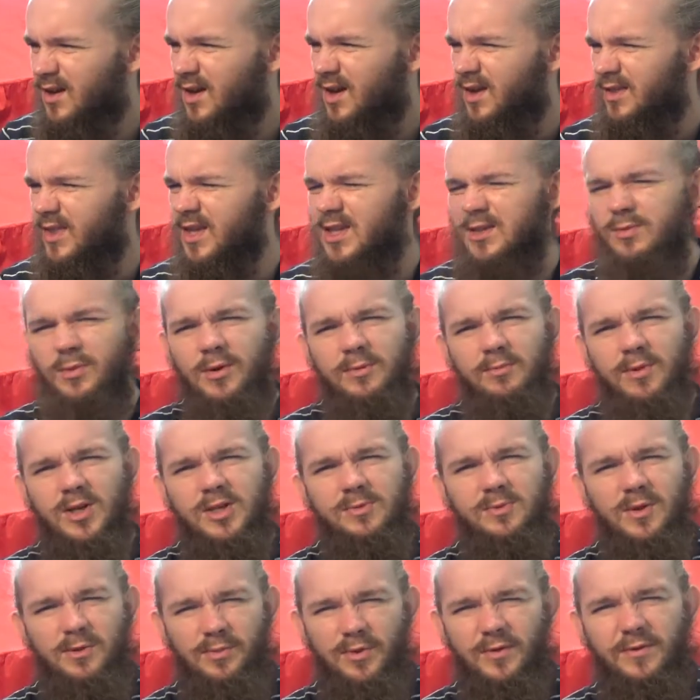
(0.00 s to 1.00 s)
this one
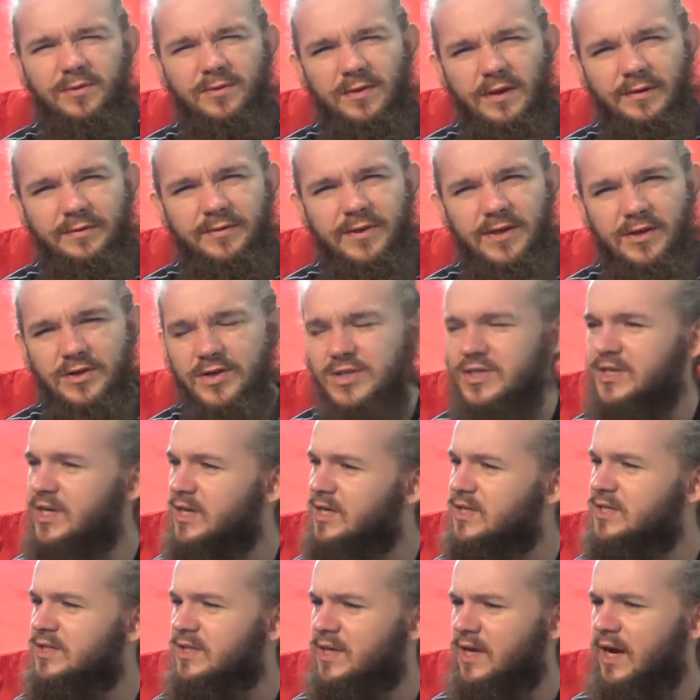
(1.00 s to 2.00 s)
must be about 50 or
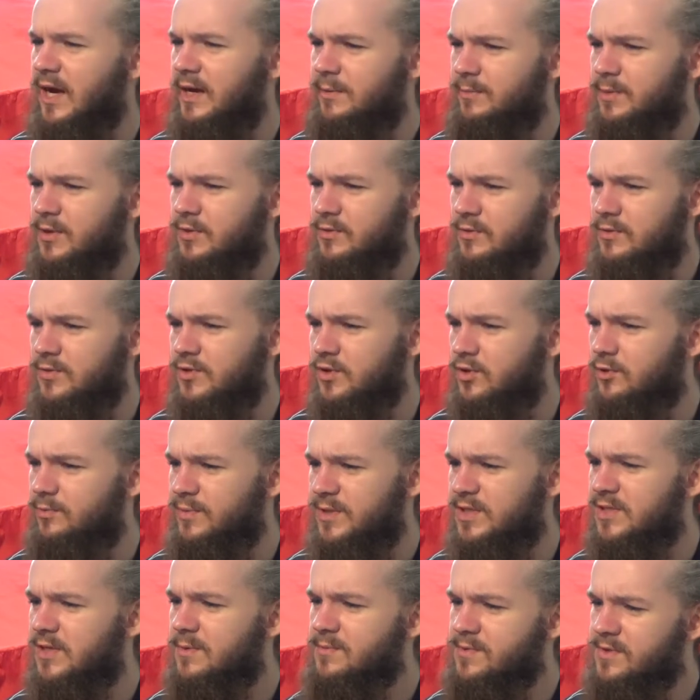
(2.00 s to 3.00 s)
60 IBUs, it'll
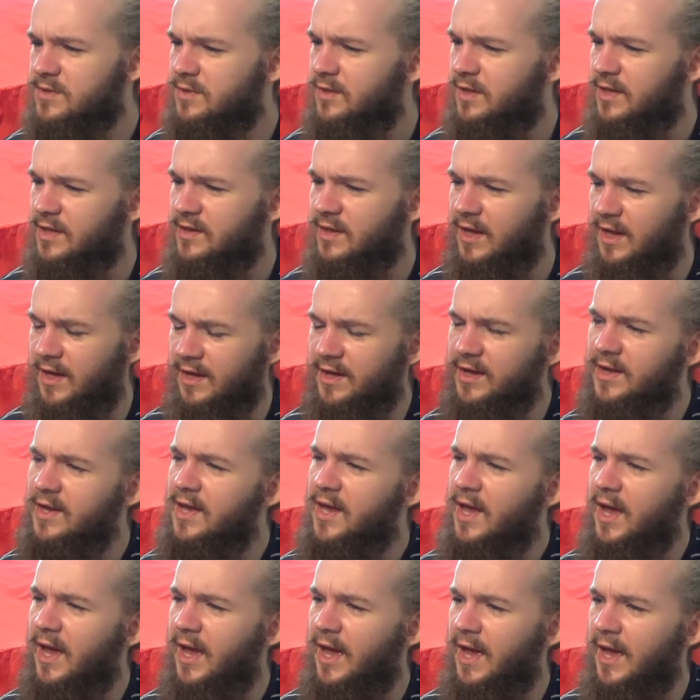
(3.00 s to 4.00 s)
be something like that.
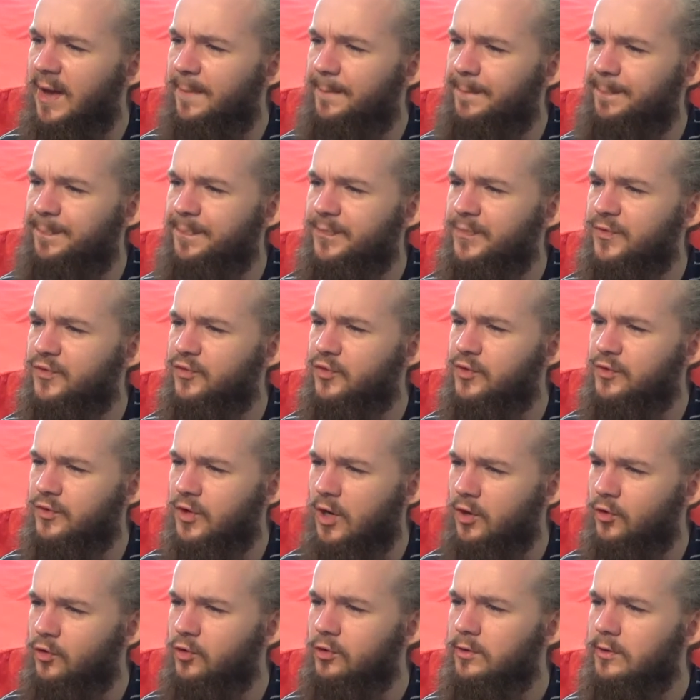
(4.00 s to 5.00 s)
So you've
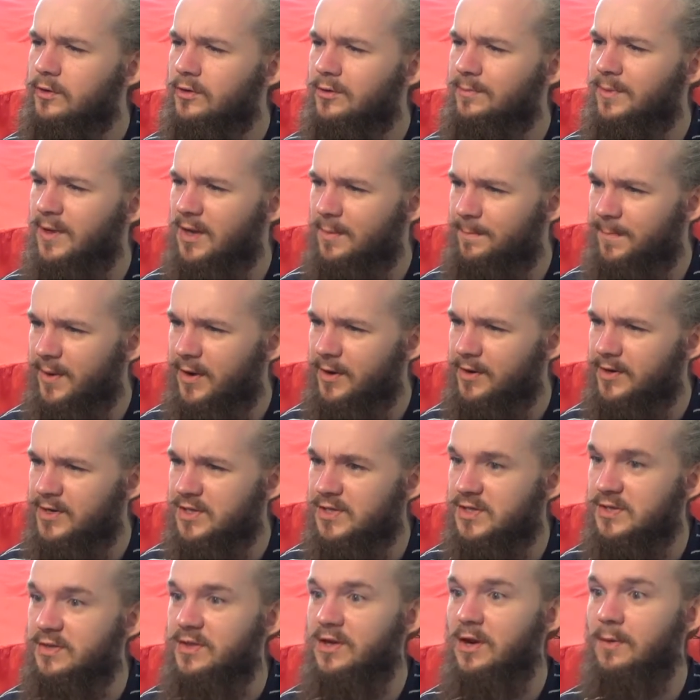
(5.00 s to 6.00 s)
got a good little bit of
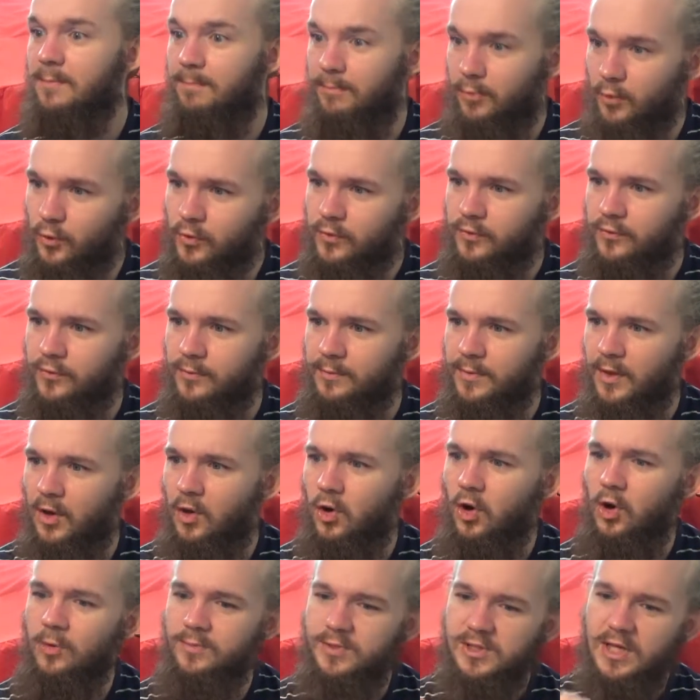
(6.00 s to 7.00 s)
bitterness in there, both from the
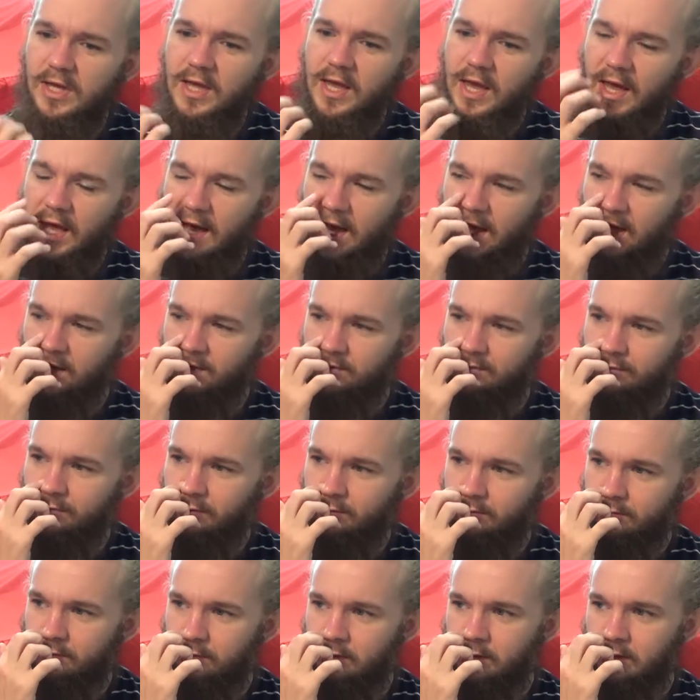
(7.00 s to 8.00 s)
hops and
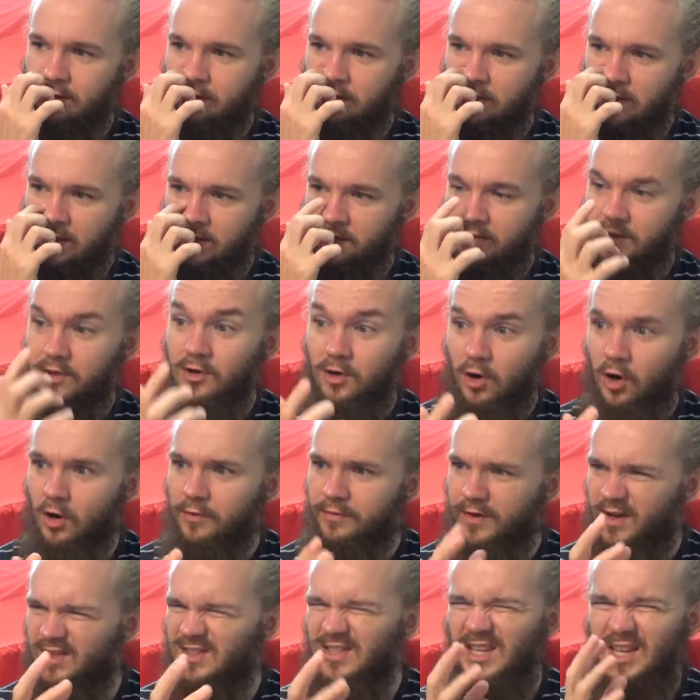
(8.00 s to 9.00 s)
from the
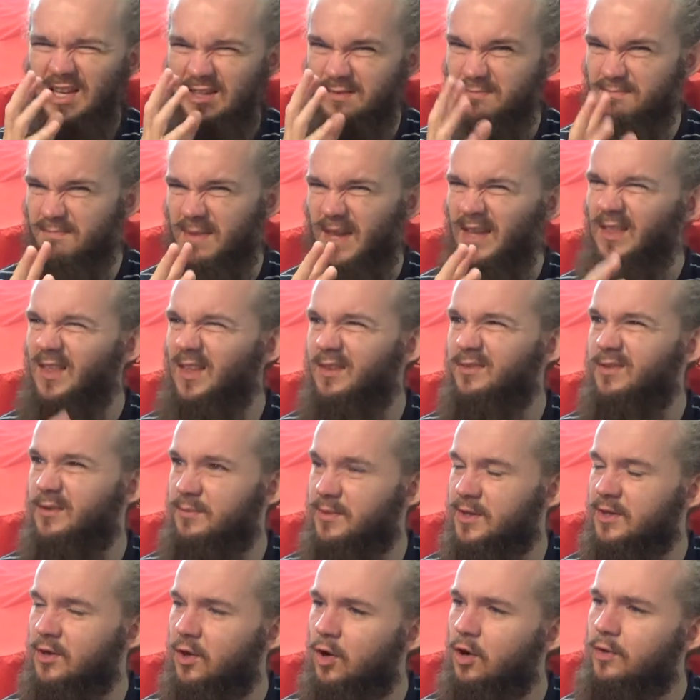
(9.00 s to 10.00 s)
coffee. I'd say it's mainly from
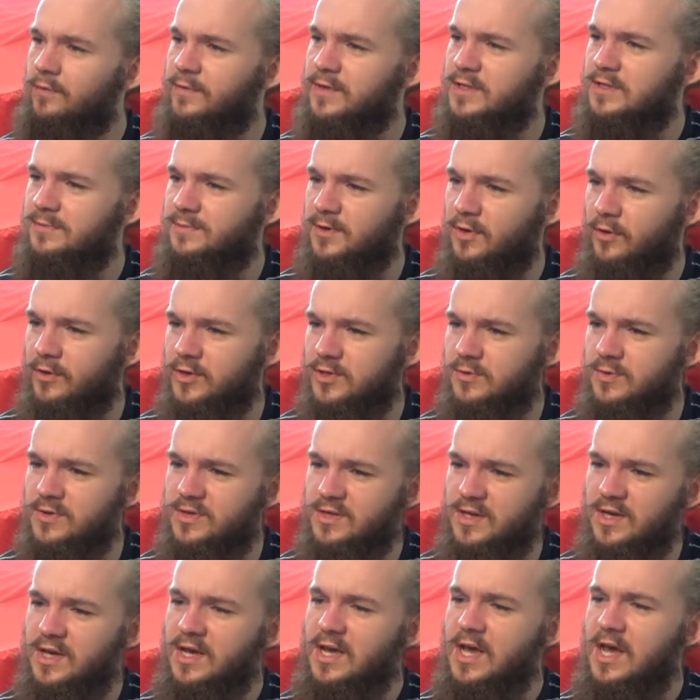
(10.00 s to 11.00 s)
the coffee, to be honest
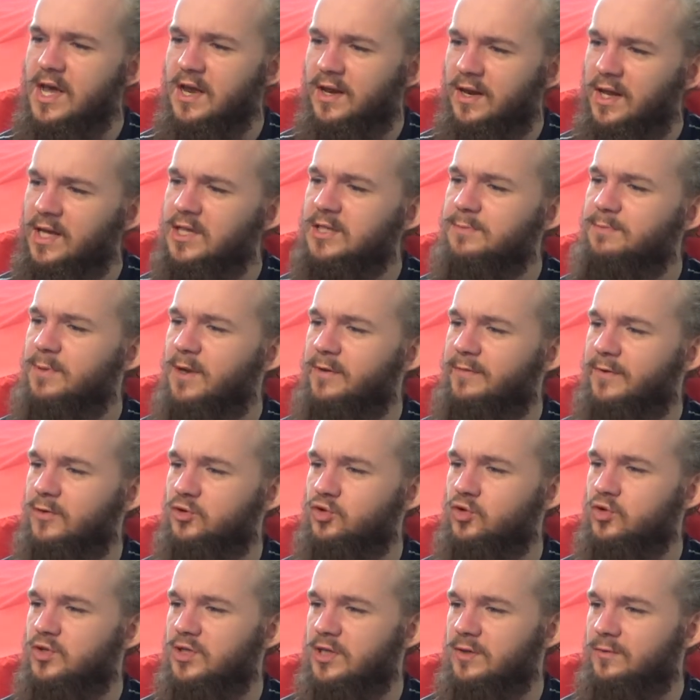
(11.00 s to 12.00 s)
with you. Nice bit of a
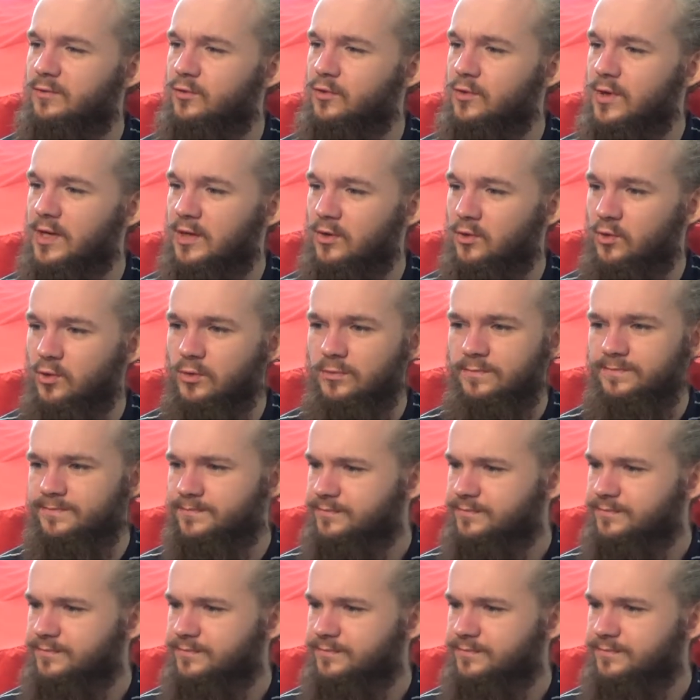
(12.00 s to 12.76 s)
juicy fruity note,